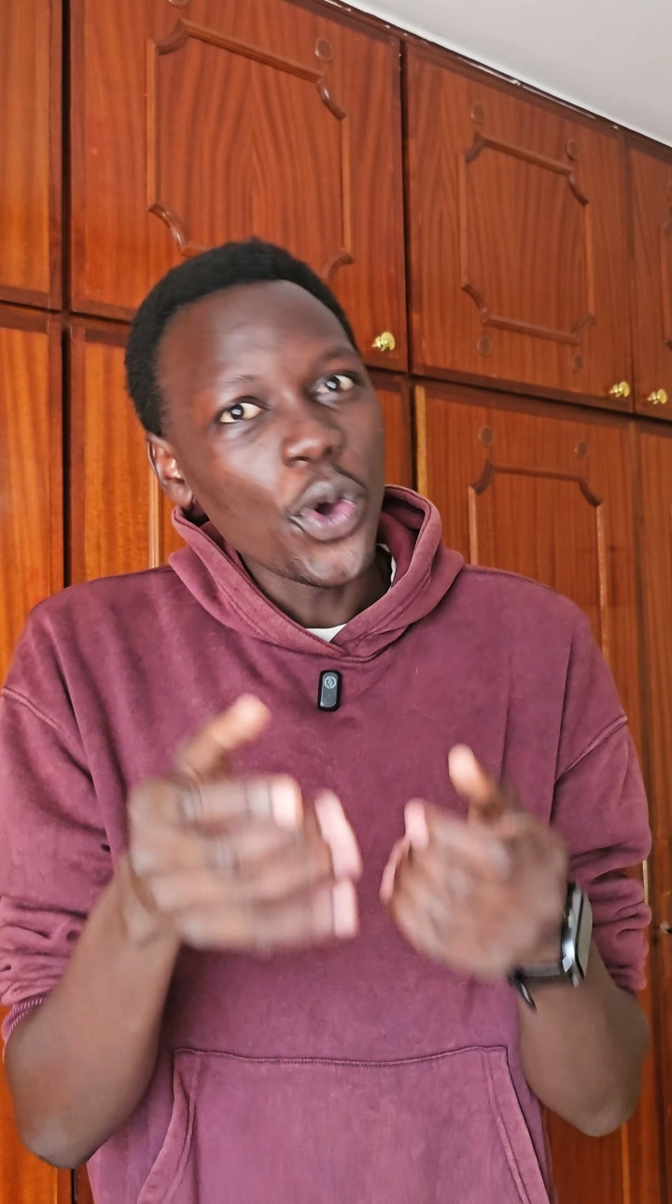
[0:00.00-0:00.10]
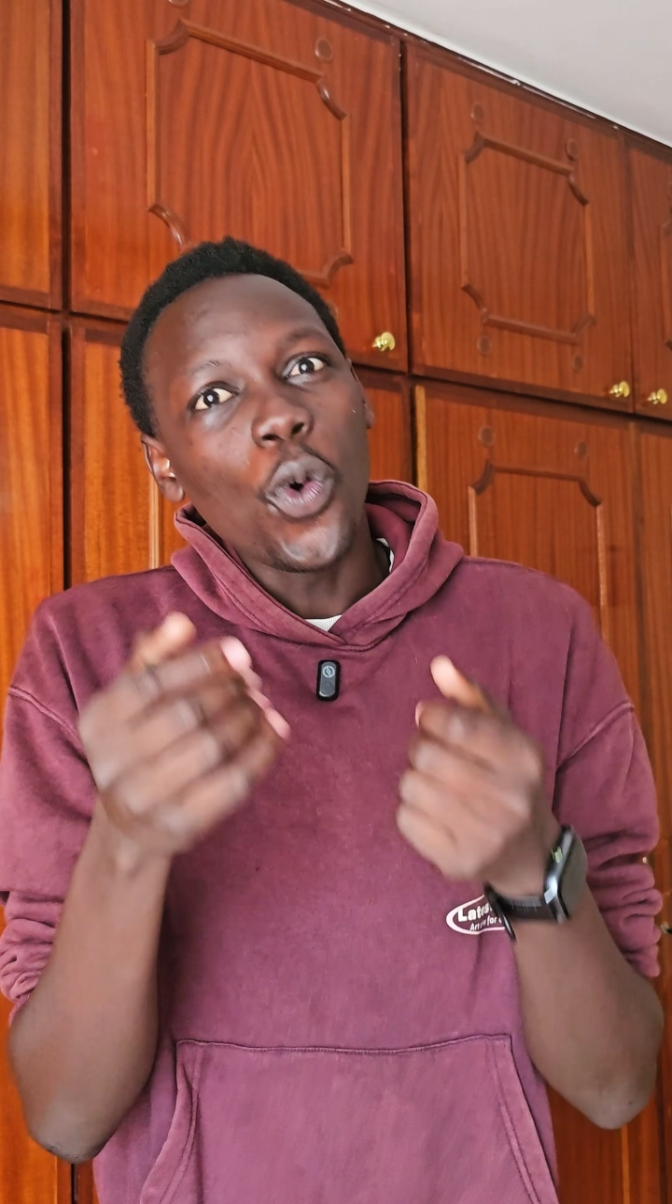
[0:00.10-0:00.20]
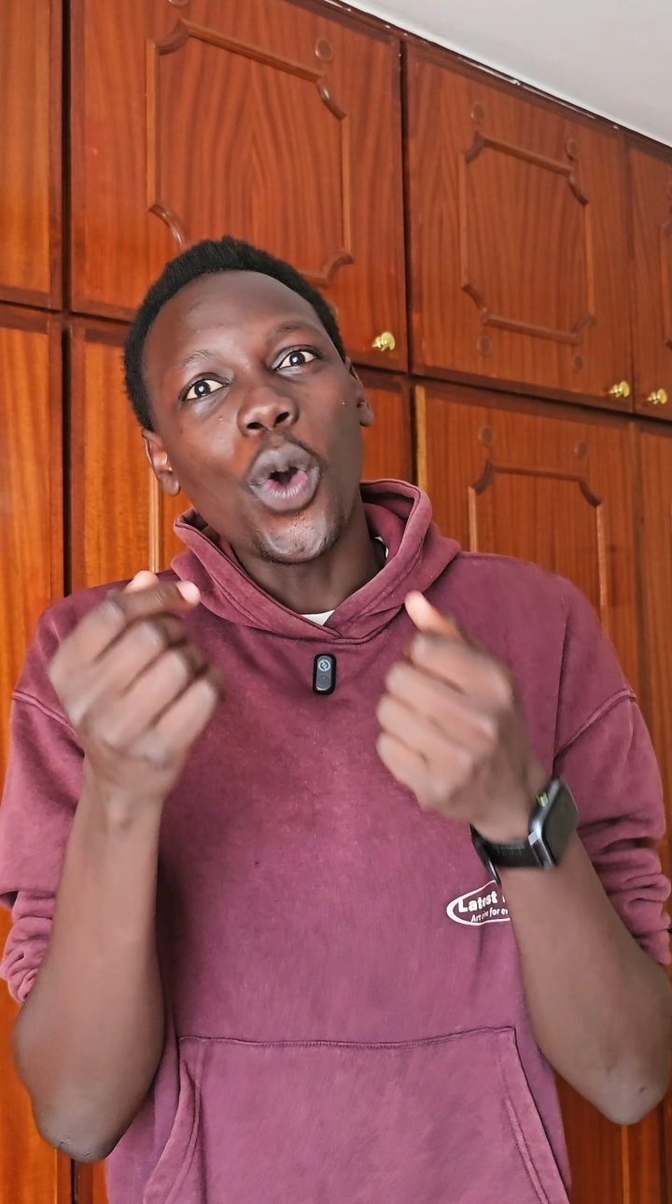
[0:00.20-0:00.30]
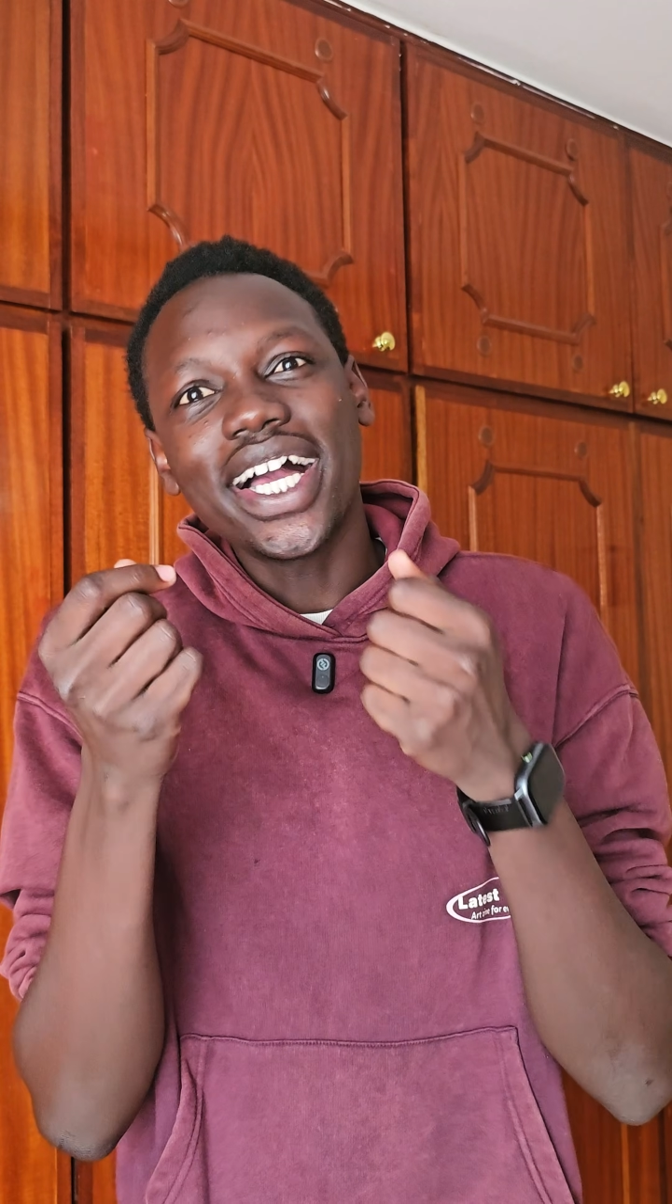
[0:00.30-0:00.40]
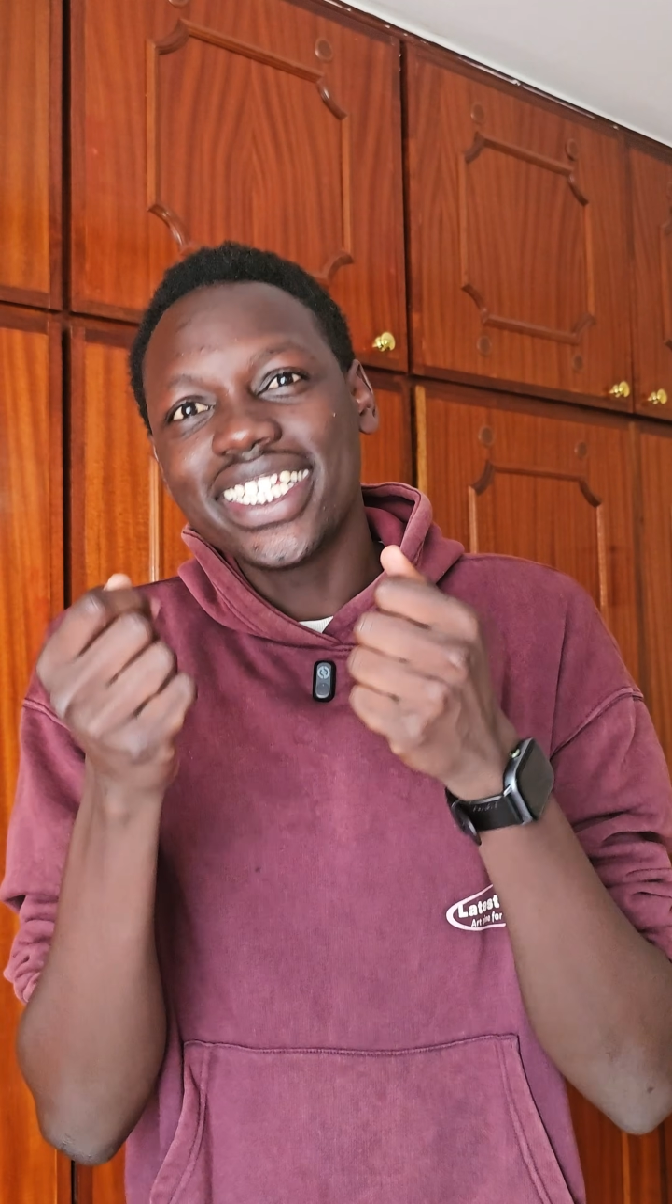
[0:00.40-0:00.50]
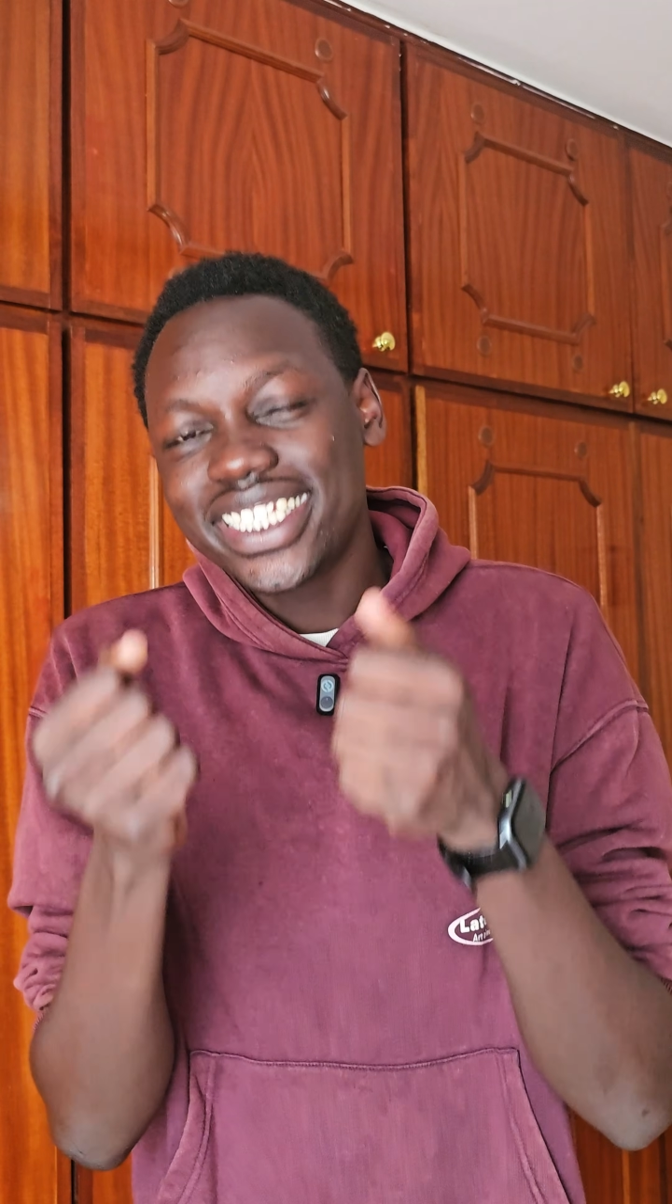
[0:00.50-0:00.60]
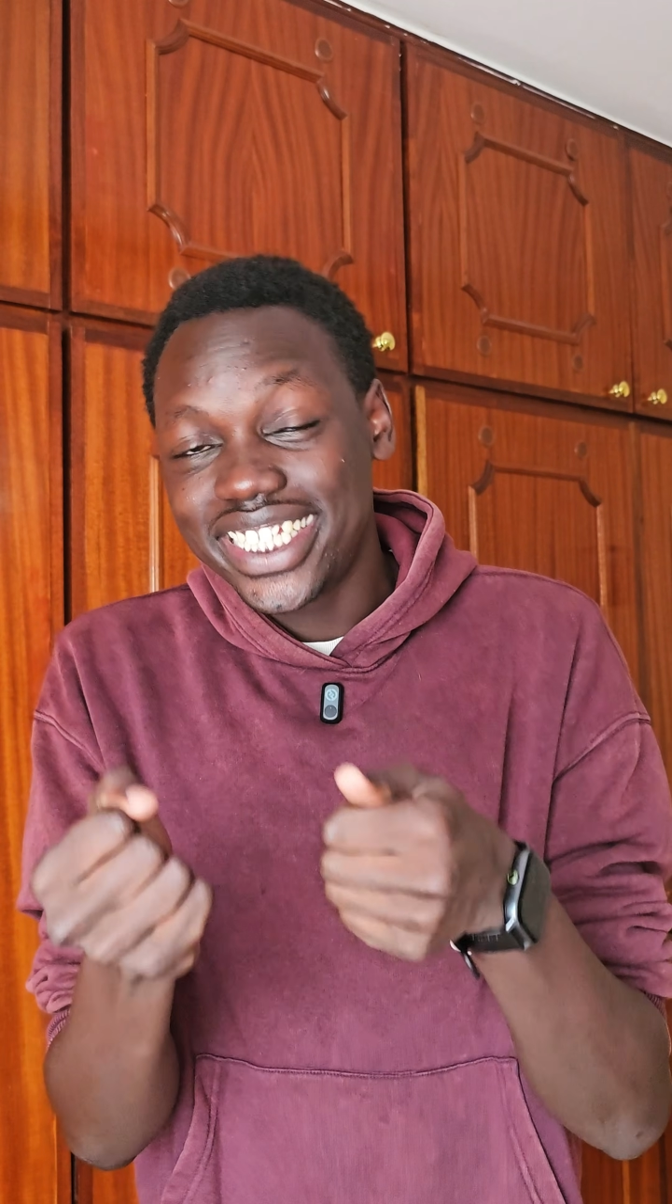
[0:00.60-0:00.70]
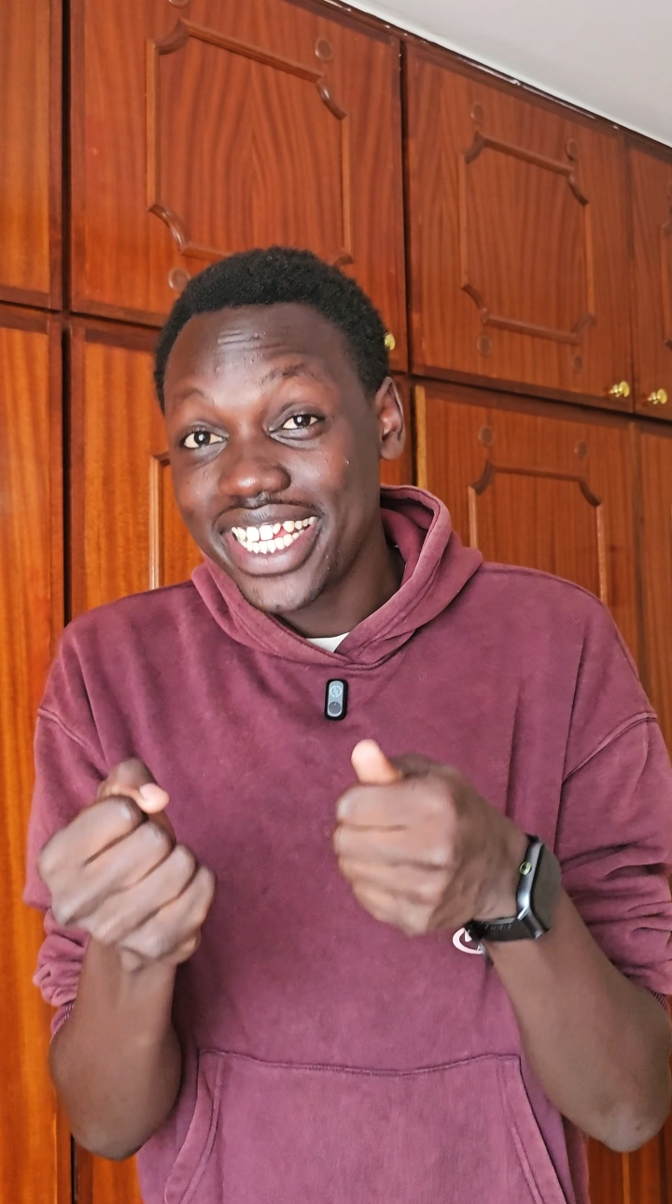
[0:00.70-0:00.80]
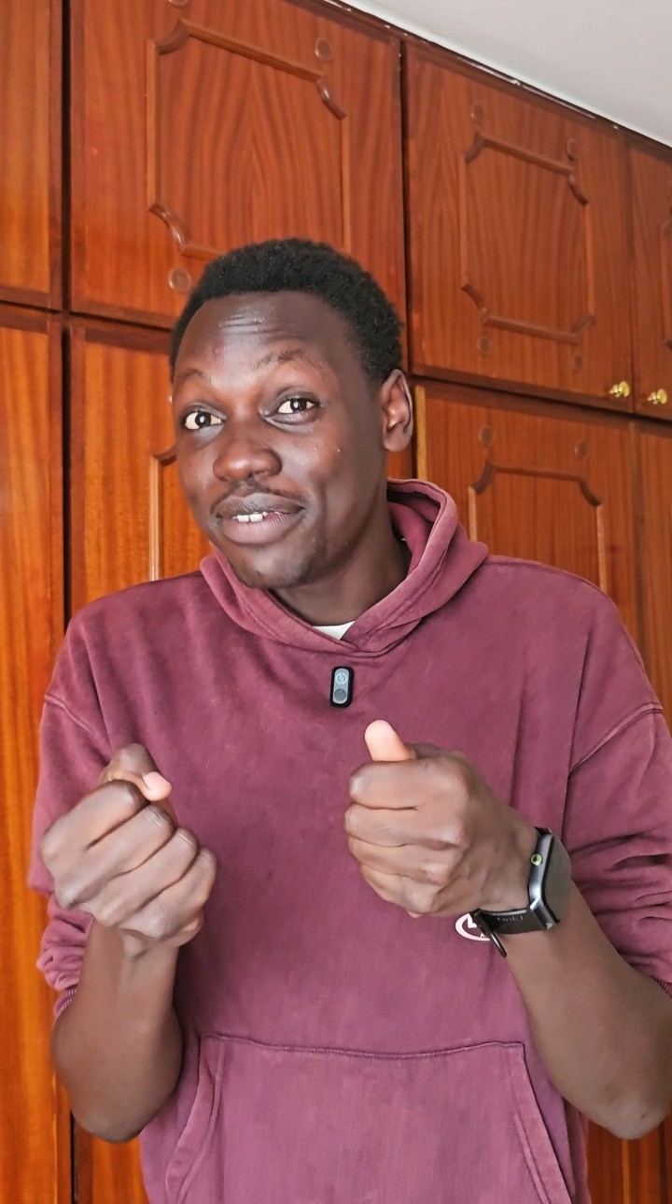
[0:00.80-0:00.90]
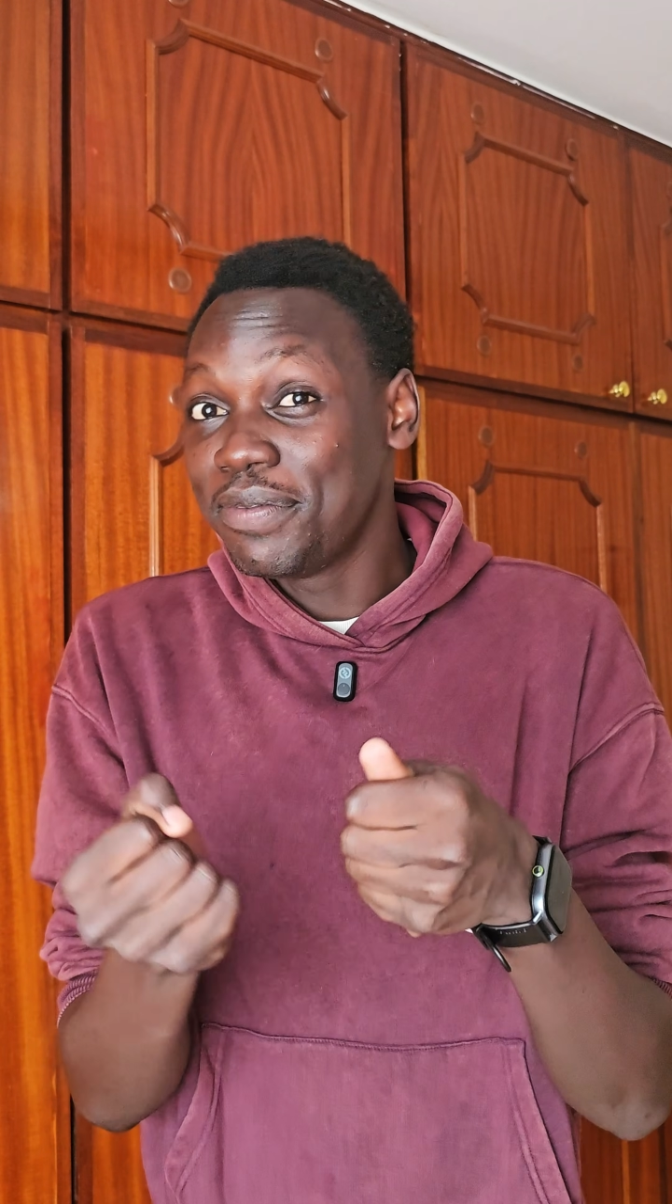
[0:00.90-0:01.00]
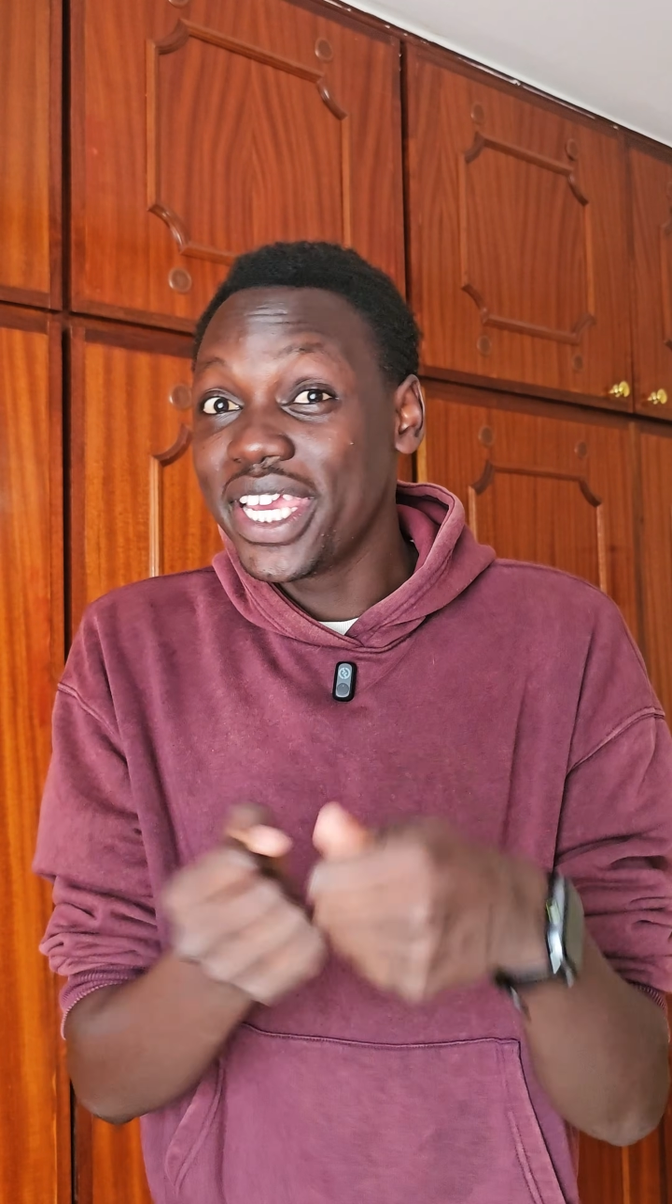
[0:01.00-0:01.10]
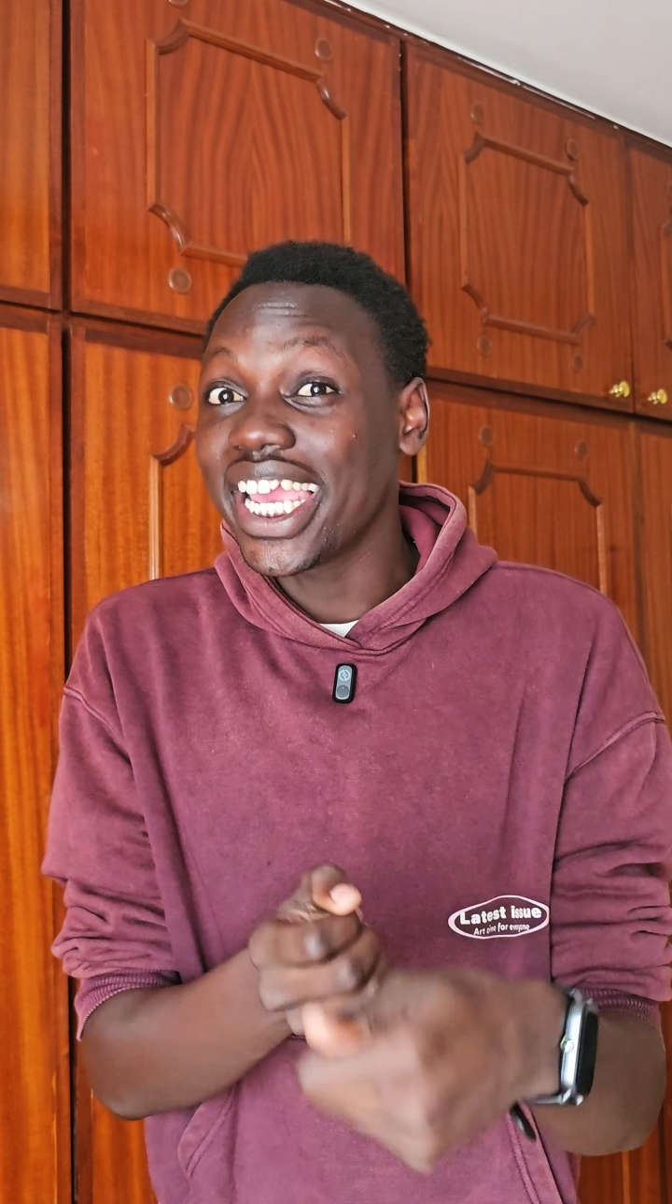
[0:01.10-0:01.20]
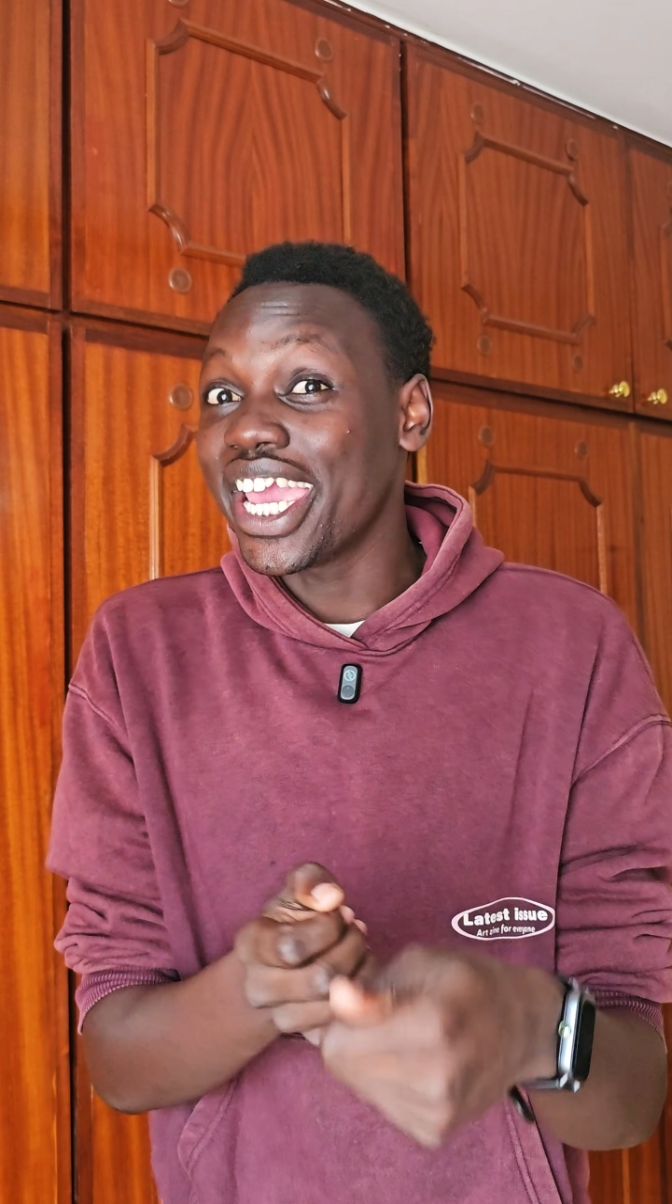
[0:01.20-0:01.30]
while still being